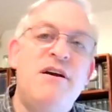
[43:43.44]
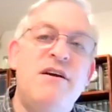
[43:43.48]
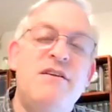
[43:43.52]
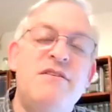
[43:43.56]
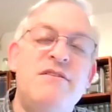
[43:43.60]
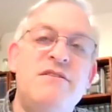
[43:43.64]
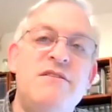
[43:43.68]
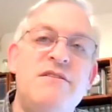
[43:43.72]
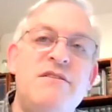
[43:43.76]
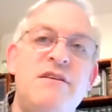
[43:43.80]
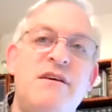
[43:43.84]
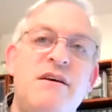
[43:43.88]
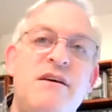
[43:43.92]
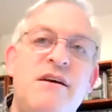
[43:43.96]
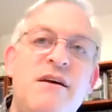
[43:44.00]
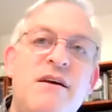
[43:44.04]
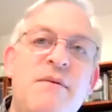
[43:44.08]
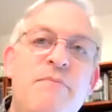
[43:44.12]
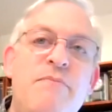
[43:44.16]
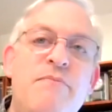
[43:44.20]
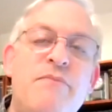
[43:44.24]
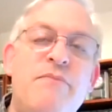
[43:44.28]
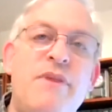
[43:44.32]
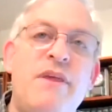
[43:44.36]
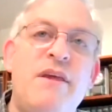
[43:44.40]
because
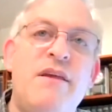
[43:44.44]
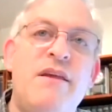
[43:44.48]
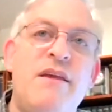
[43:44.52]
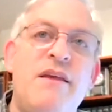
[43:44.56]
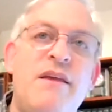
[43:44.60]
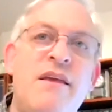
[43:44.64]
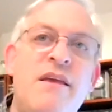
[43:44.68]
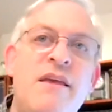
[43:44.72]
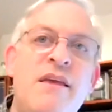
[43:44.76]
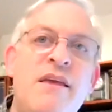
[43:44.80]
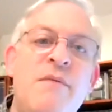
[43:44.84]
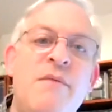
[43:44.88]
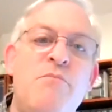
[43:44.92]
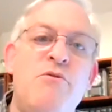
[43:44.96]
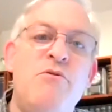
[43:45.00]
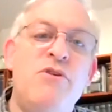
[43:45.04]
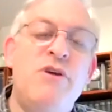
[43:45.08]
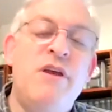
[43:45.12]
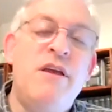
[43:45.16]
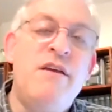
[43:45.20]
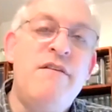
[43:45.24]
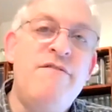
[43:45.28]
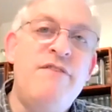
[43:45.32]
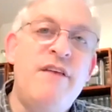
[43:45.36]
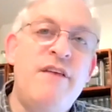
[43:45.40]
um, he
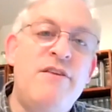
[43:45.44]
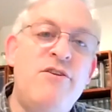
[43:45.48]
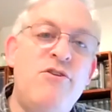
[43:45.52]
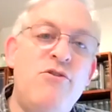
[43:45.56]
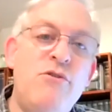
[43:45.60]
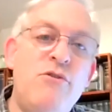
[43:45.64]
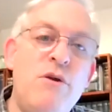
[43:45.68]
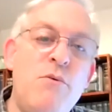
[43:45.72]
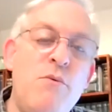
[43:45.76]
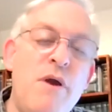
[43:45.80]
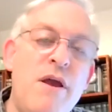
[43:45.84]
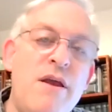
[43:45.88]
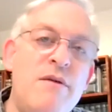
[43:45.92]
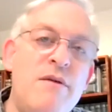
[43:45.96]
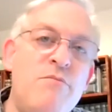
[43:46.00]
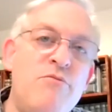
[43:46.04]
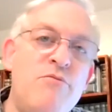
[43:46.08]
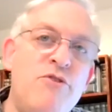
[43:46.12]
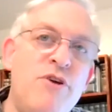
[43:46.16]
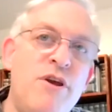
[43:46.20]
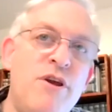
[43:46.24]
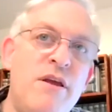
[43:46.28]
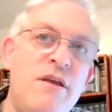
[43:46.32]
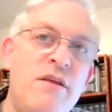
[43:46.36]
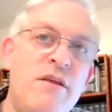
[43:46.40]
believed that the only way
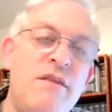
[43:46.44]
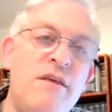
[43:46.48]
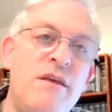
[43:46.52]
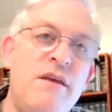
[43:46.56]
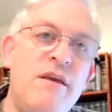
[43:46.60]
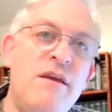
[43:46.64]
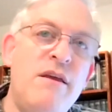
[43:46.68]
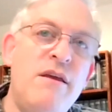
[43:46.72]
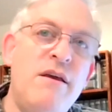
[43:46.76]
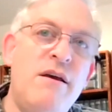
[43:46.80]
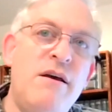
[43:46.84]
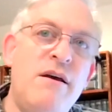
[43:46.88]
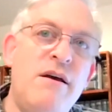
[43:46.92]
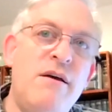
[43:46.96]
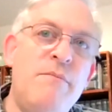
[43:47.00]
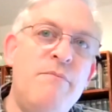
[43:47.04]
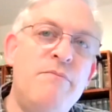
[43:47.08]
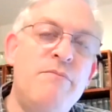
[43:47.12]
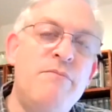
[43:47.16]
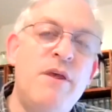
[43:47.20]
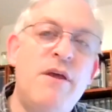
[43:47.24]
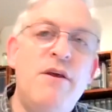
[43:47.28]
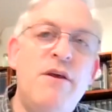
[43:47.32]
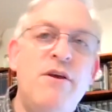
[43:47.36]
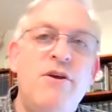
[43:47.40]
to bring the
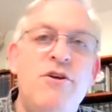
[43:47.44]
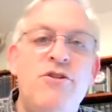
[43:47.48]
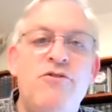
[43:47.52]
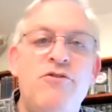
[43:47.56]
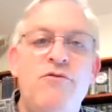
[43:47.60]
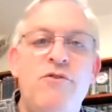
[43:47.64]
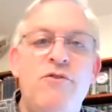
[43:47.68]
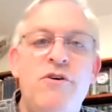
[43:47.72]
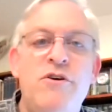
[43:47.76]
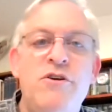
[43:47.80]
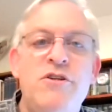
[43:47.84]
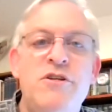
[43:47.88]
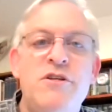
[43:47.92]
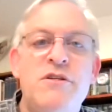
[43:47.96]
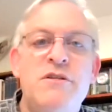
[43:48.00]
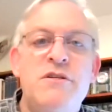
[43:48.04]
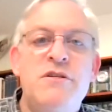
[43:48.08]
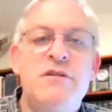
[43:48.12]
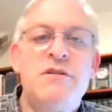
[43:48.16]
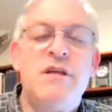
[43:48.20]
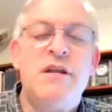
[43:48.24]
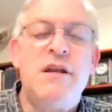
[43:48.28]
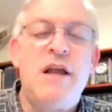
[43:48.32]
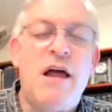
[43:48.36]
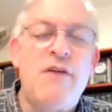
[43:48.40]
um, the
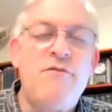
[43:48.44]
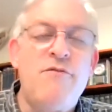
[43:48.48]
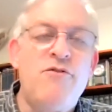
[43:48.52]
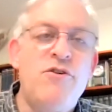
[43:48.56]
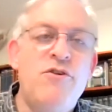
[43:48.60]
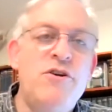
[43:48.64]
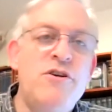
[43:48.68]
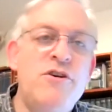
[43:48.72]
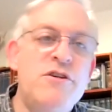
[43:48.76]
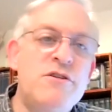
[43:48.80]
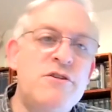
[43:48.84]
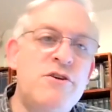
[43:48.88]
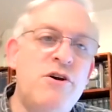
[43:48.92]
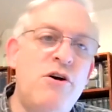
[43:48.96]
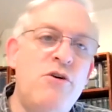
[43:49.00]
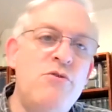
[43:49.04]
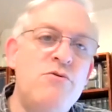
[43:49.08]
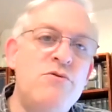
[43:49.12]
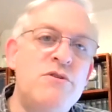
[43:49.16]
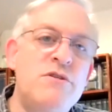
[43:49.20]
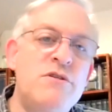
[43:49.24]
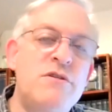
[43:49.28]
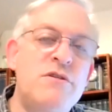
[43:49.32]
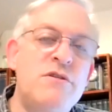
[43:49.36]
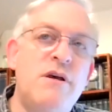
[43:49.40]
religious the non-religious
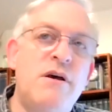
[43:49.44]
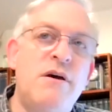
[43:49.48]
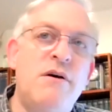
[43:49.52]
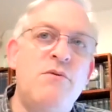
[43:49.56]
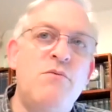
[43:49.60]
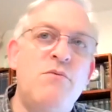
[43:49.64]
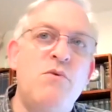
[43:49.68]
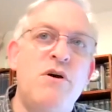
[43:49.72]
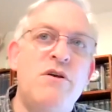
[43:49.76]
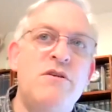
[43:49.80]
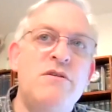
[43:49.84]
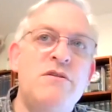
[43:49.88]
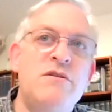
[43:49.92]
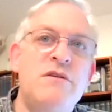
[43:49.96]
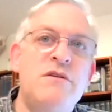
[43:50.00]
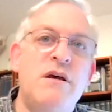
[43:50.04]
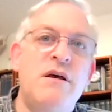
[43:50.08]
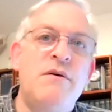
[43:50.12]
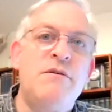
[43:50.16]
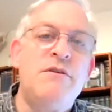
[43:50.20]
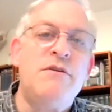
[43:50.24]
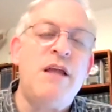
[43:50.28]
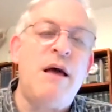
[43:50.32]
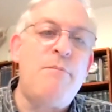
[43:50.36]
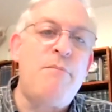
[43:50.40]
close uh,
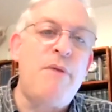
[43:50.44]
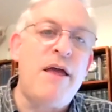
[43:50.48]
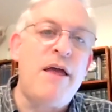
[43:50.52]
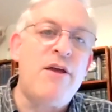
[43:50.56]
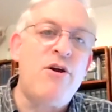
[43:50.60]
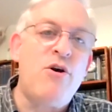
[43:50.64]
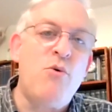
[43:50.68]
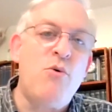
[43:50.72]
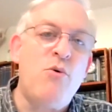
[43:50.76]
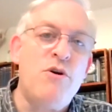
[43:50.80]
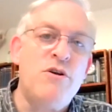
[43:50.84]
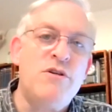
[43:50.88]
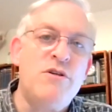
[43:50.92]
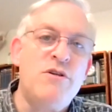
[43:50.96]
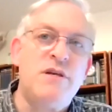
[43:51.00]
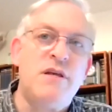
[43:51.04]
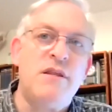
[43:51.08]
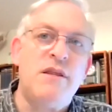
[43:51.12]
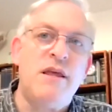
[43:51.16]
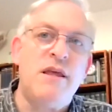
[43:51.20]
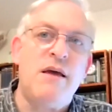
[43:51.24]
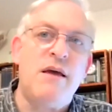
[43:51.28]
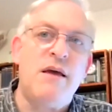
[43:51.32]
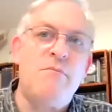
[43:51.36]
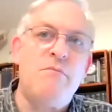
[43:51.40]
was uh, not by
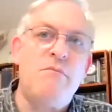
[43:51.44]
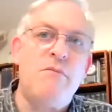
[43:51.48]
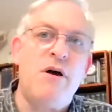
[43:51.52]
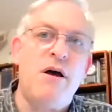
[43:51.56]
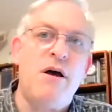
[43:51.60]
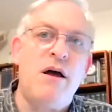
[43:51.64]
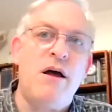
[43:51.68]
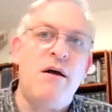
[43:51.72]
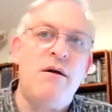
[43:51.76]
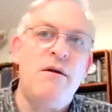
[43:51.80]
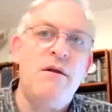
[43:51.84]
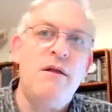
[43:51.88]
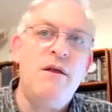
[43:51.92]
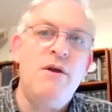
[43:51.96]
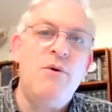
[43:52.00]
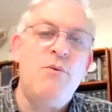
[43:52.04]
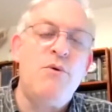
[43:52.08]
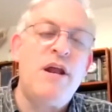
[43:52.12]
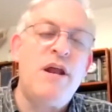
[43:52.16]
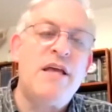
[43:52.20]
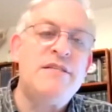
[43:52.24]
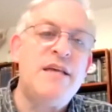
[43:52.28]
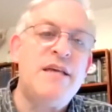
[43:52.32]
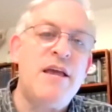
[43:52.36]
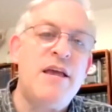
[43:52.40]
coercing them. Uh,
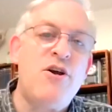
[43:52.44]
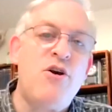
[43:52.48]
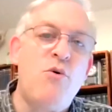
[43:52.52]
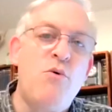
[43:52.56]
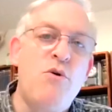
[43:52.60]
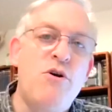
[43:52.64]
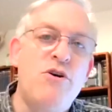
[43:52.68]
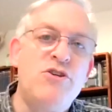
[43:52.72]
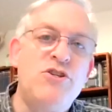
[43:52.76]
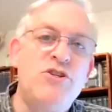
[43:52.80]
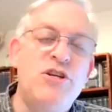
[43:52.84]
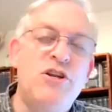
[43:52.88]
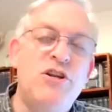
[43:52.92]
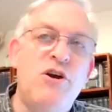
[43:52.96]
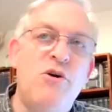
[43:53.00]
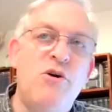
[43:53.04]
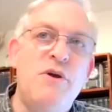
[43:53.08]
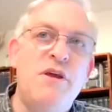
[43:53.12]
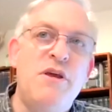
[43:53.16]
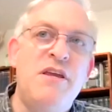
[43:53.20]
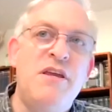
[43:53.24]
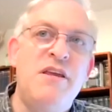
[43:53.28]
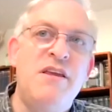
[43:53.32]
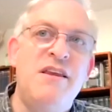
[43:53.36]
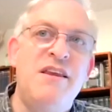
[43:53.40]
when I say coercion,
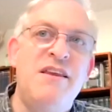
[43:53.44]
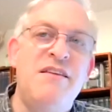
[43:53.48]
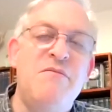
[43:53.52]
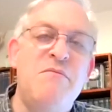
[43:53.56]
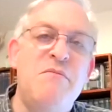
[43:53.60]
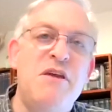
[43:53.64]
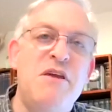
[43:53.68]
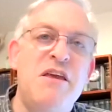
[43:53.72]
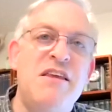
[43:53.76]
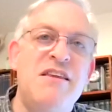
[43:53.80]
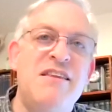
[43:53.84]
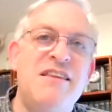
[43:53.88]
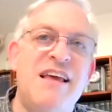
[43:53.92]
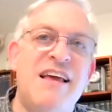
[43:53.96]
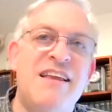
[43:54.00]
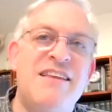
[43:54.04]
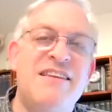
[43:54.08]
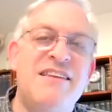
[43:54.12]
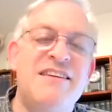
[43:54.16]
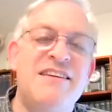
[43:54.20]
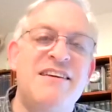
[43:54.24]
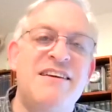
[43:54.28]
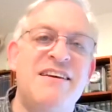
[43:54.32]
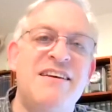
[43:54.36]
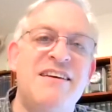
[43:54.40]
though, he, he didn't mean
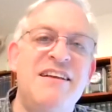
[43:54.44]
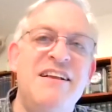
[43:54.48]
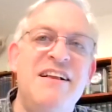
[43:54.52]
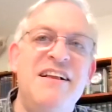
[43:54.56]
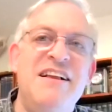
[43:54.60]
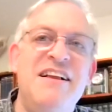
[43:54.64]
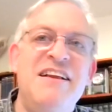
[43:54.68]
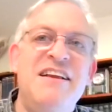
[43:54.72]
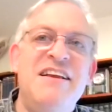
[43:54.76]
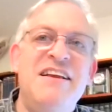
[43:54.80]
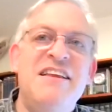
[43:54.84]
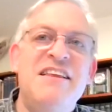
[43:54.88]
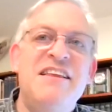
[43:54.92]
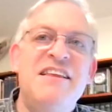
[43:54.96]
that uh,